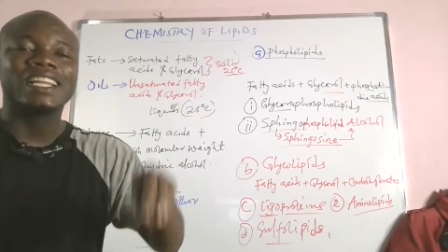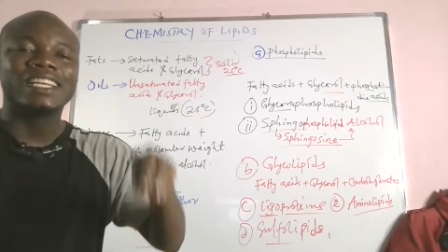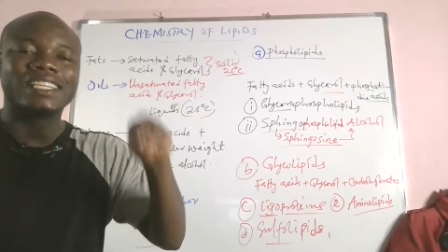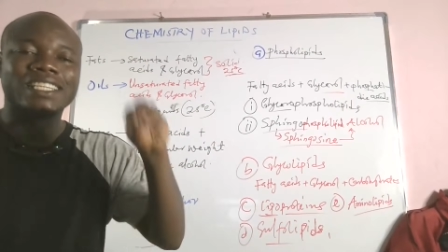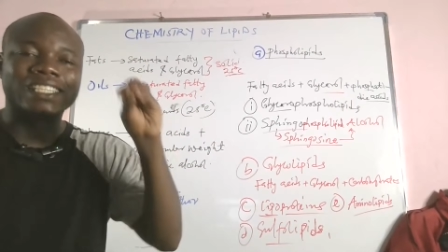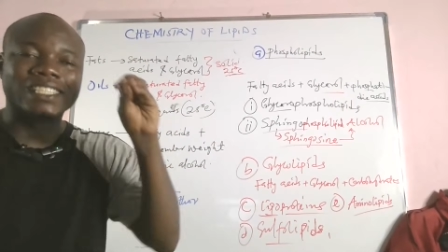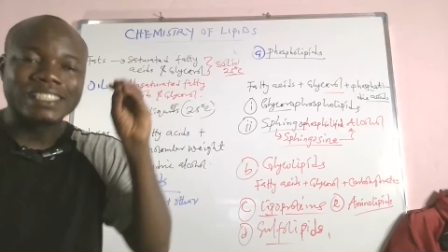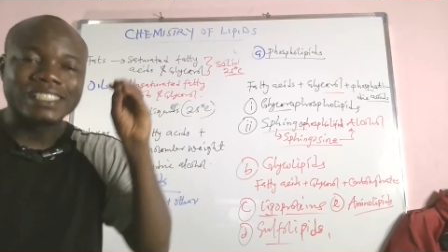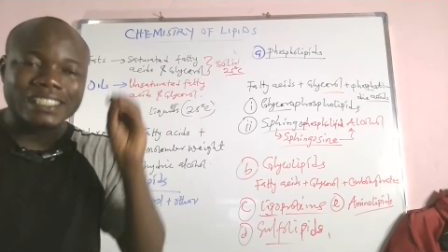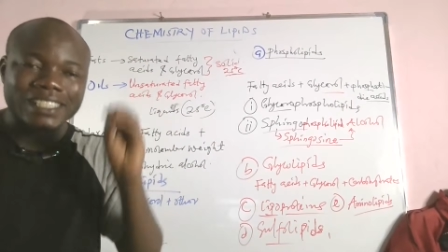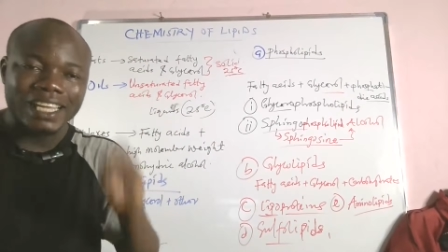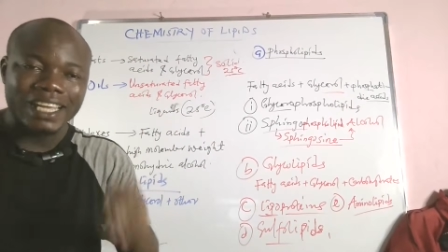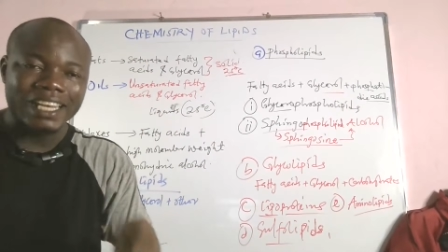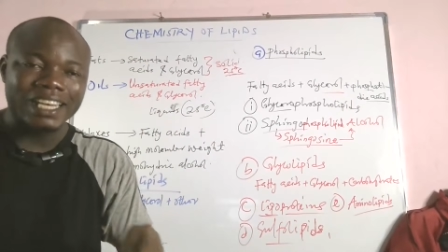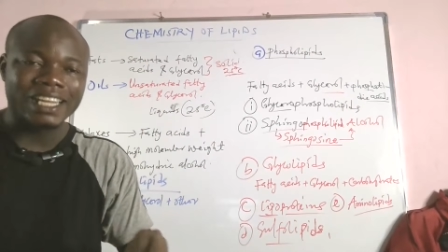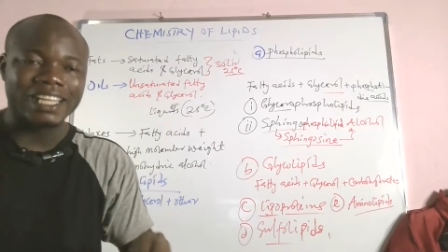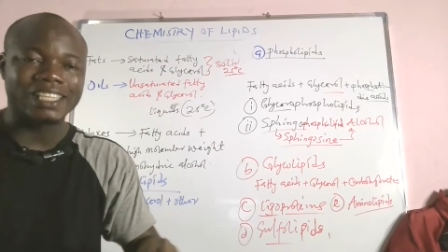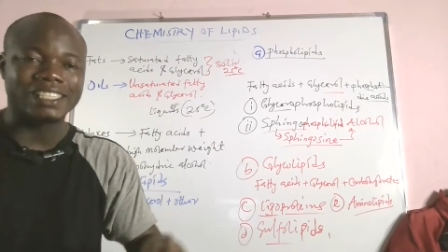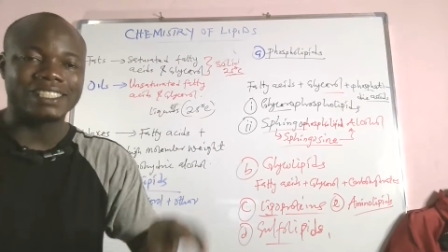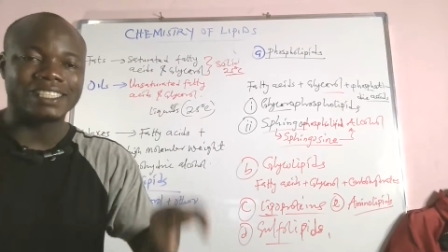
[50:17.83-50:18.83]
the cell
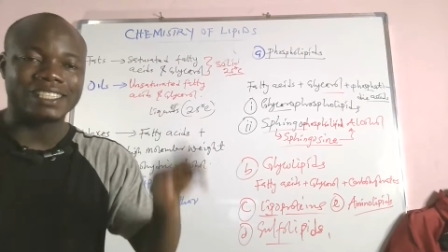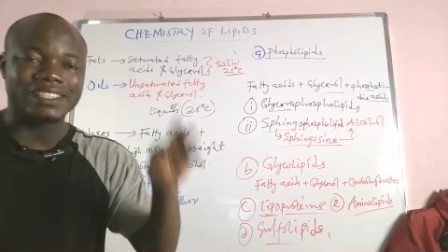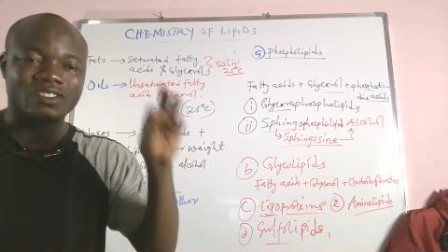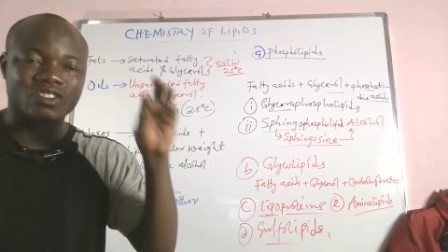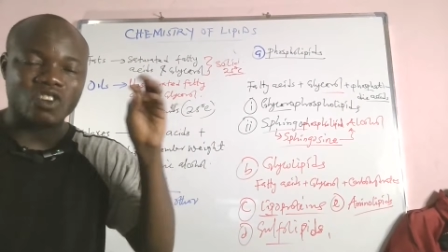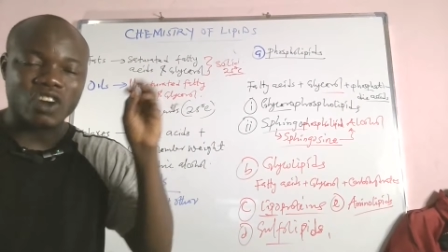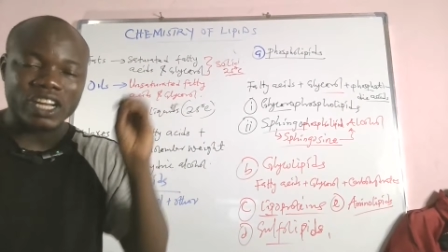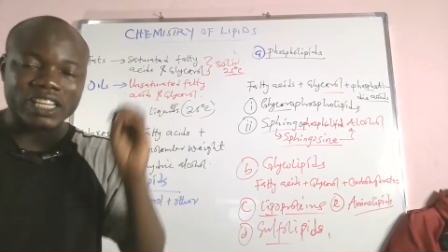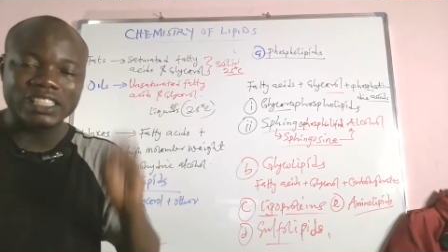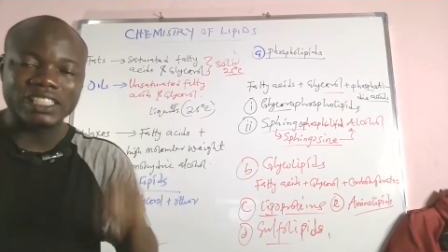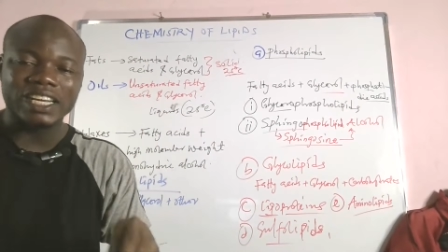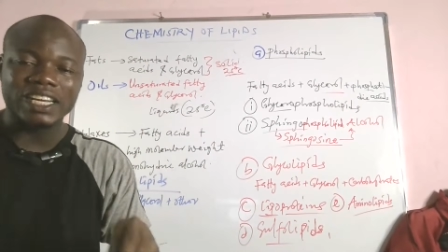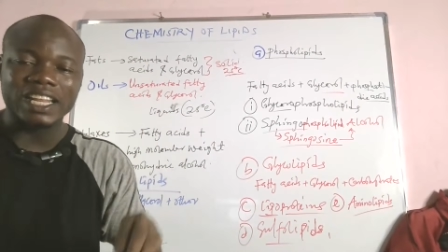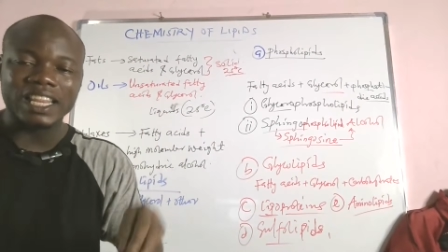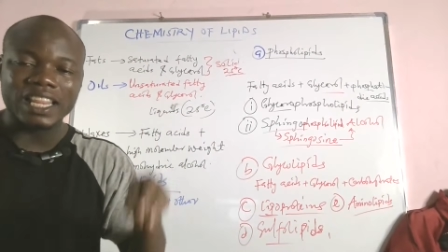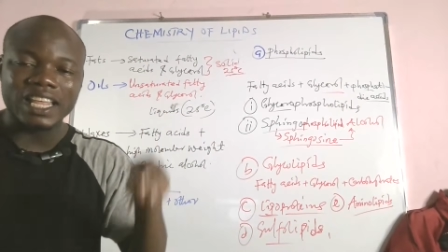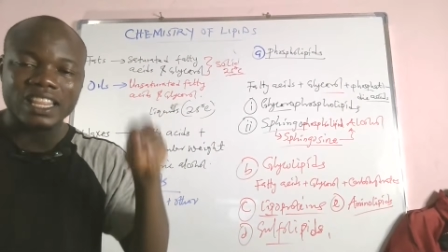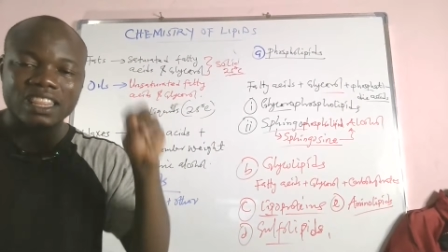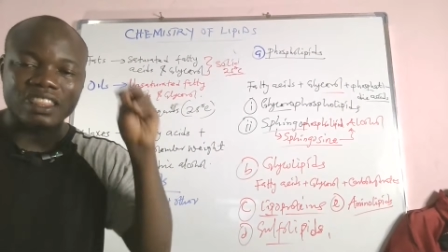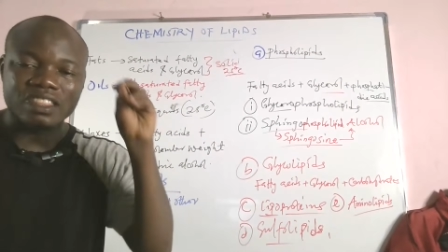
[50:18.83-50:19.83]
is the structural
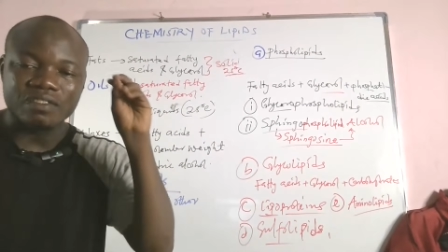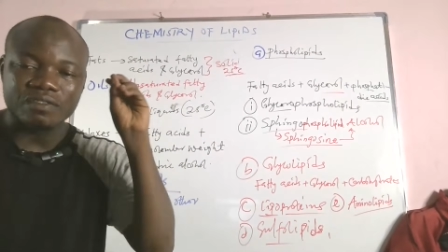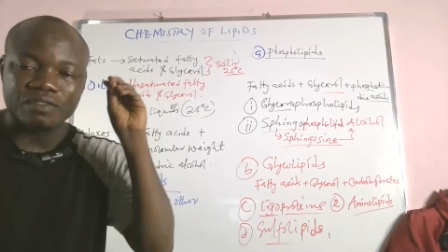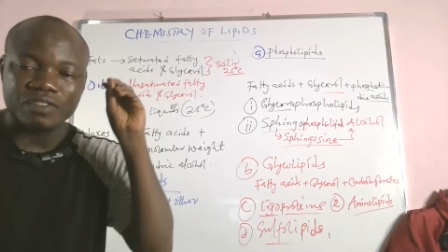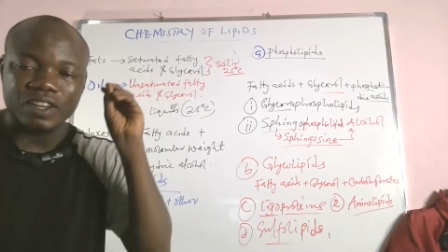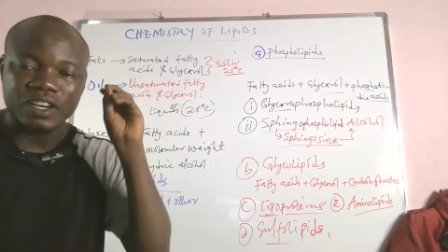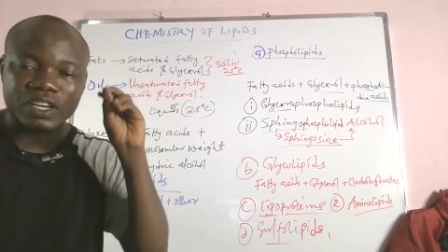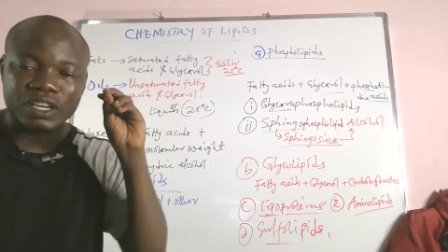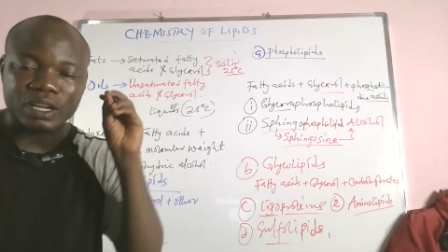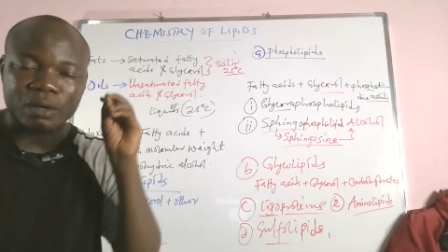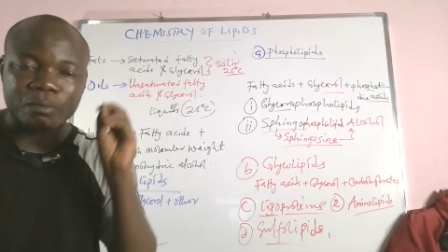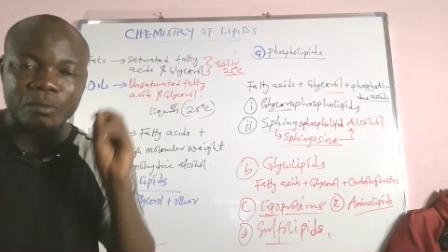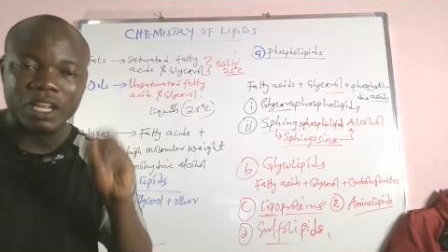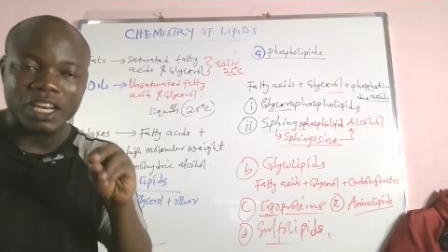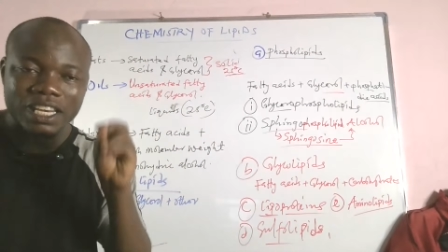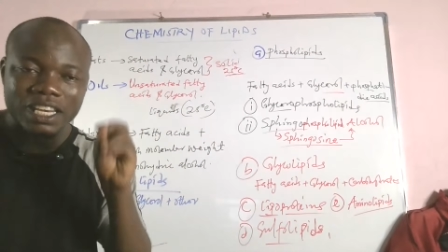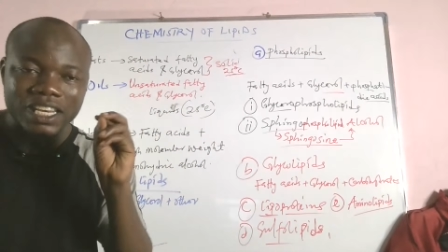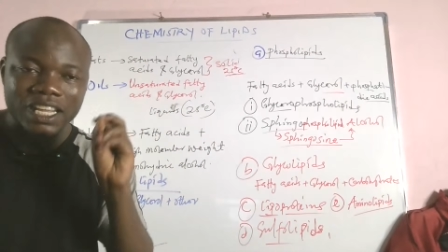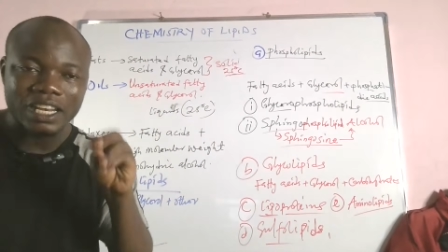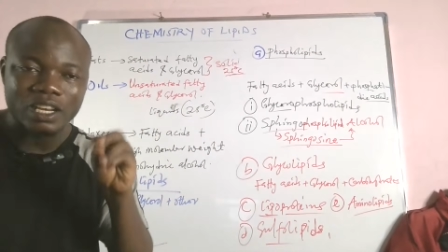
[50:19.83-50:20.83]
and the
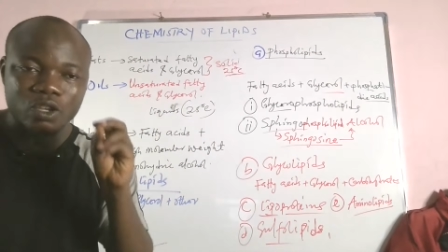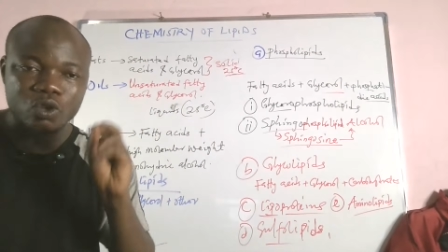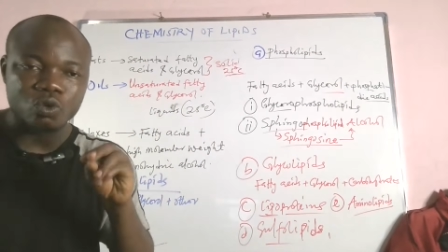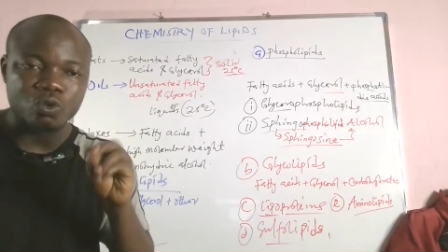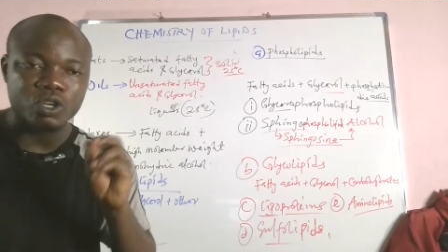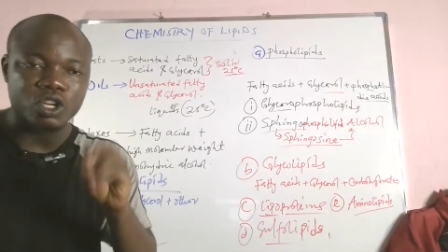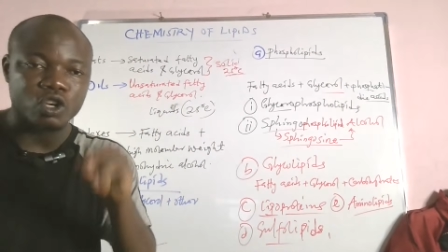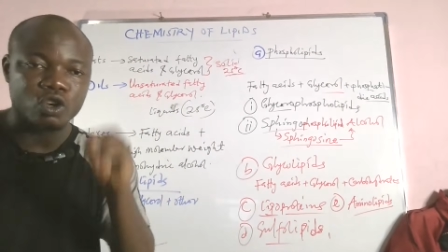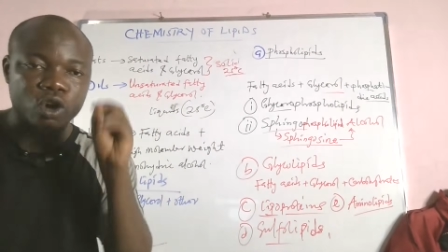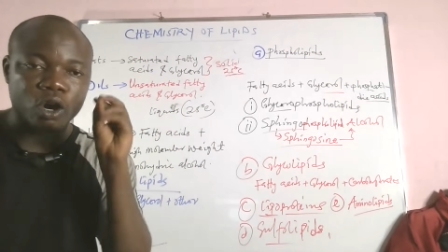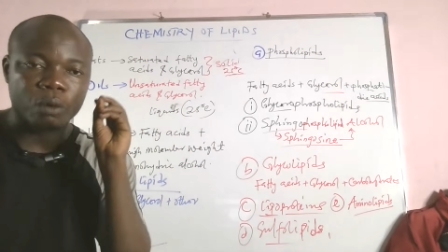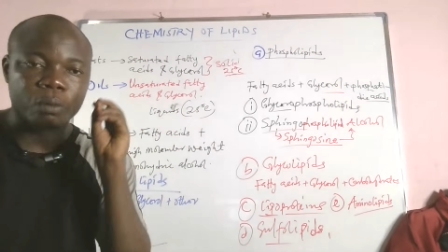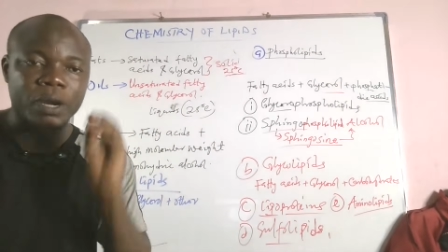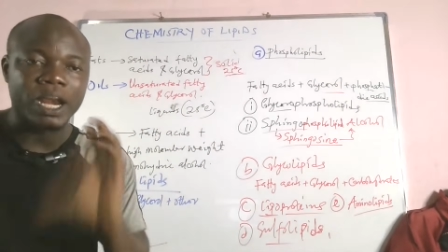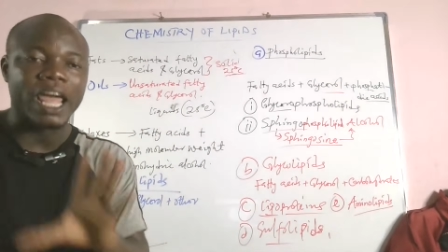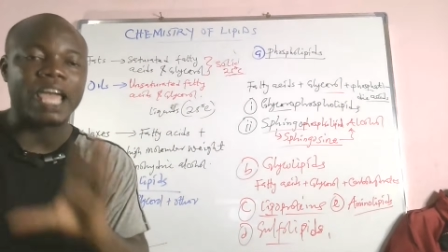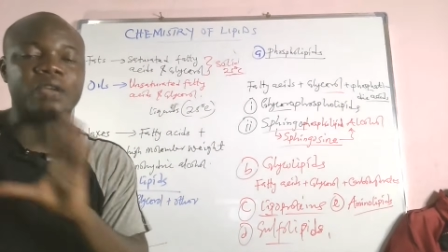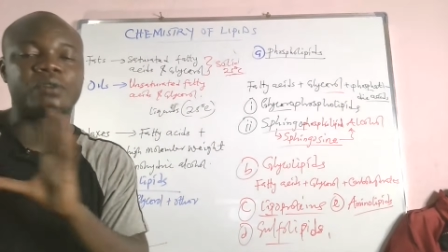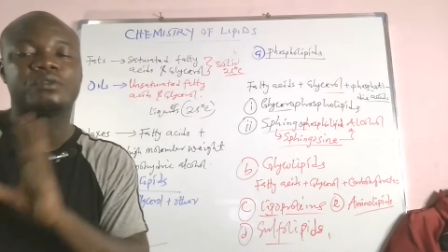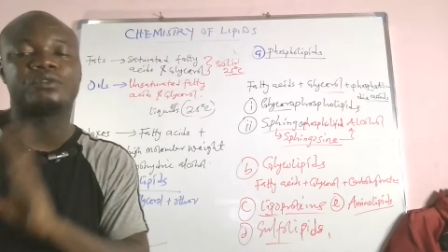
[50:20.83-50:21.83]
fundamental unit of
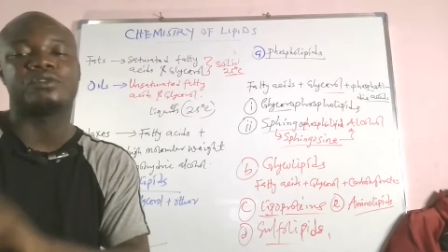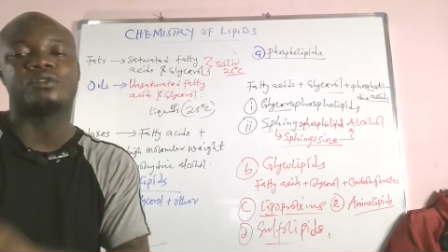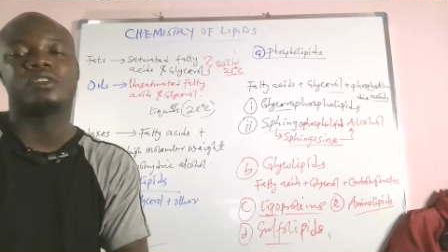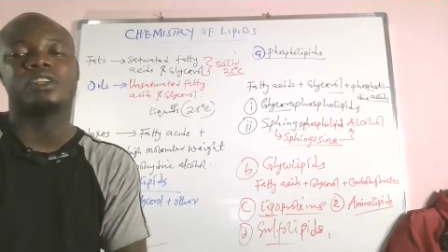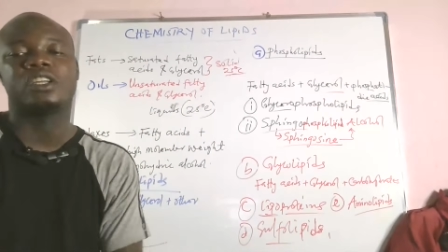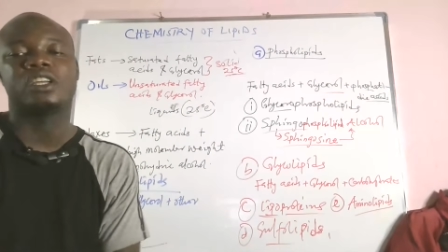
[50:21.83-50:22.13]
life.